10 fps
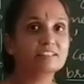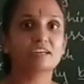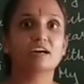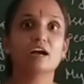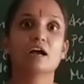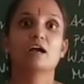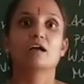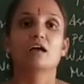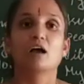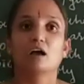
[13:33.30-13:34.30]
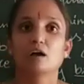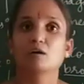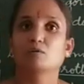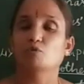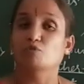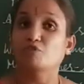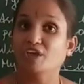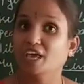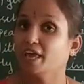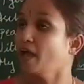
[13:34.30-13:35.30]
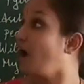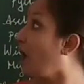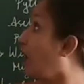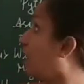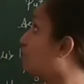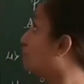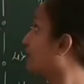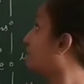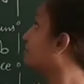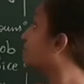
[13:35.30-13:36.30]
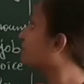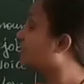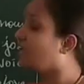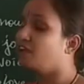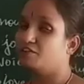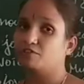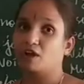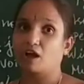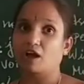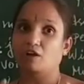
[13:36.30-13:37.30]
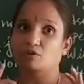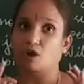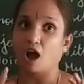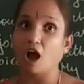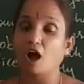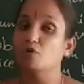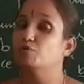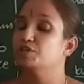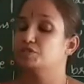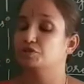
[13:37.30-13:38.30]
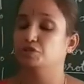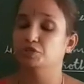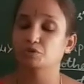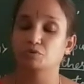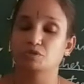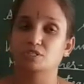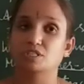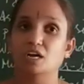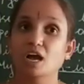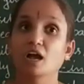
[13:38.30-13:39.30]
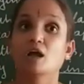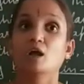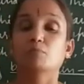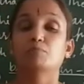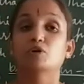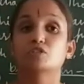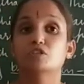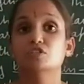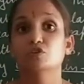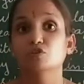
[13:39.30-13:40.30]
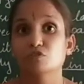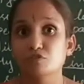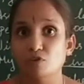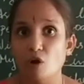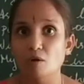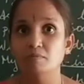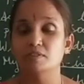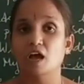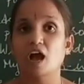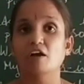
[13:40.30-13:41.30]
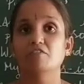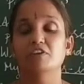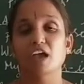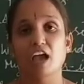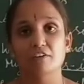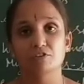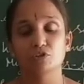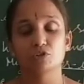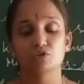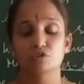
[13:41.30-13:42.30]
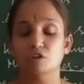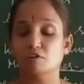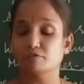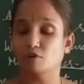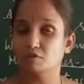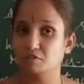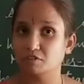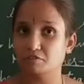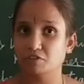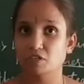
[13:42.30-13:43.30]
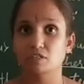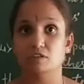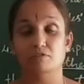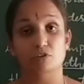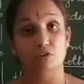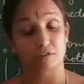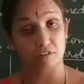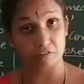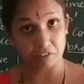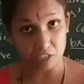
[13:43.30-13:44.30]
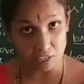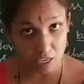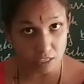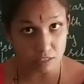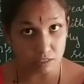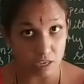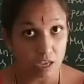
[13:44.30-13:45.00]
the way, how and where, how we should use the possessive forms, how we have to use the apostrophes, apostrophe yes.